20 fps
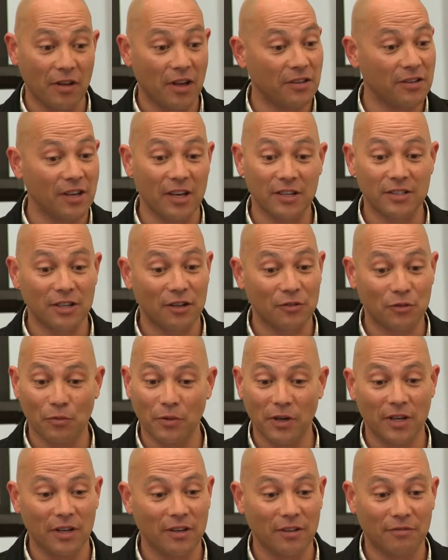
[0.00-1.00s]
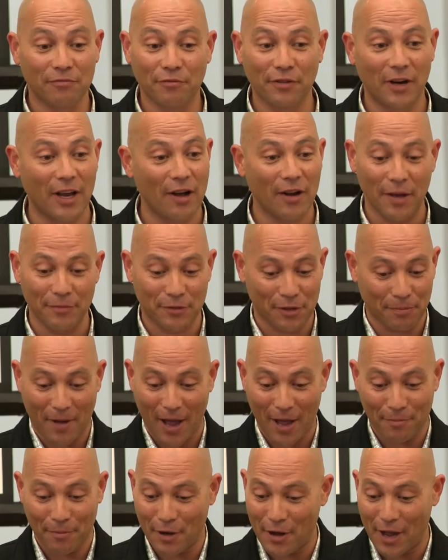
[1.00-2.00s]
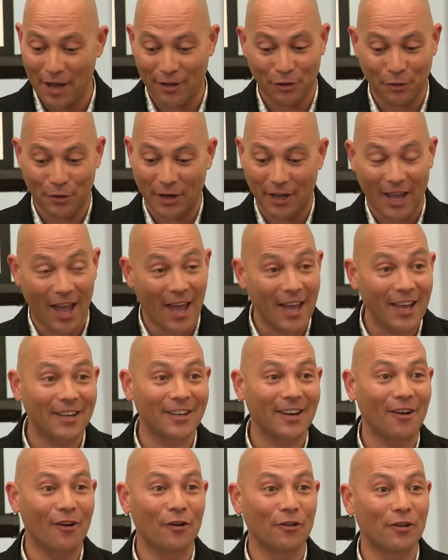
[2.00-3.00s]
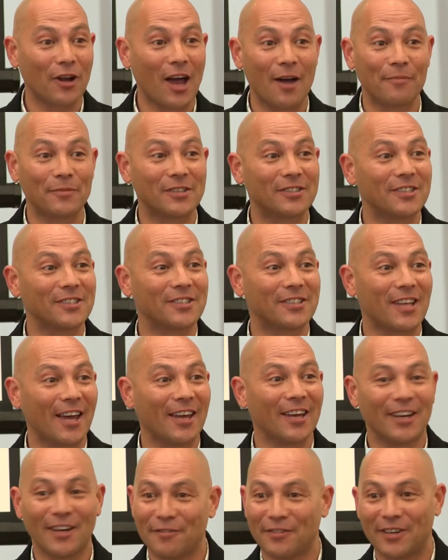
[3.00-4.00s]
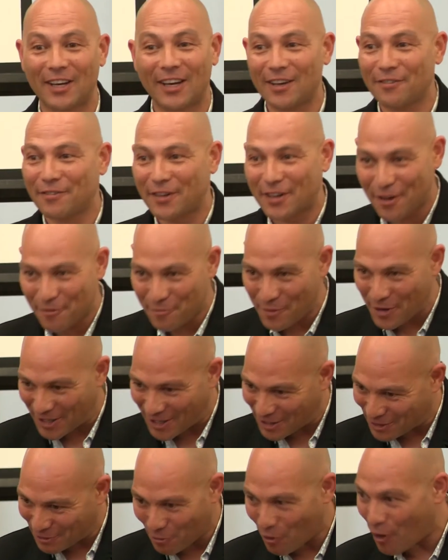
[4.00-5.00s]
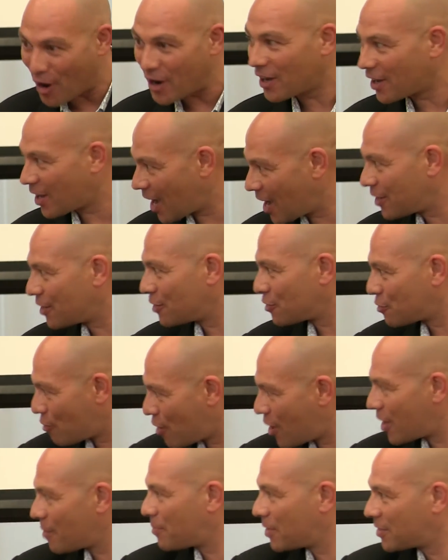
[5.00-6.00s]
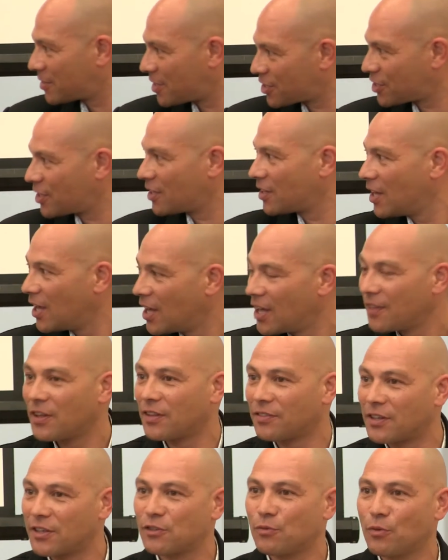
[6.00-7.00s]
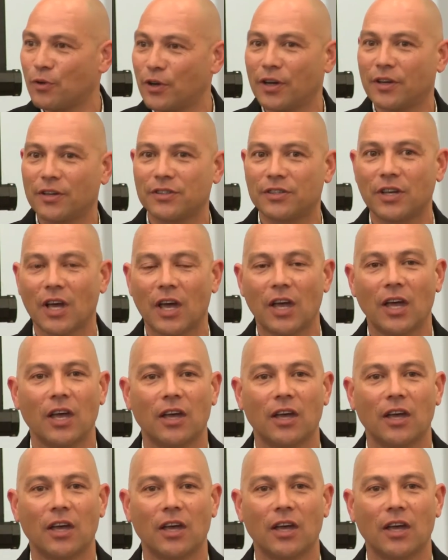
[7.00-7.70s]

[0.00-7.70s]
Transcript: is it, do we fill out heaps of paper and do it again on Armistice Day, eleven eleven, and we just write again and try to petition that this works?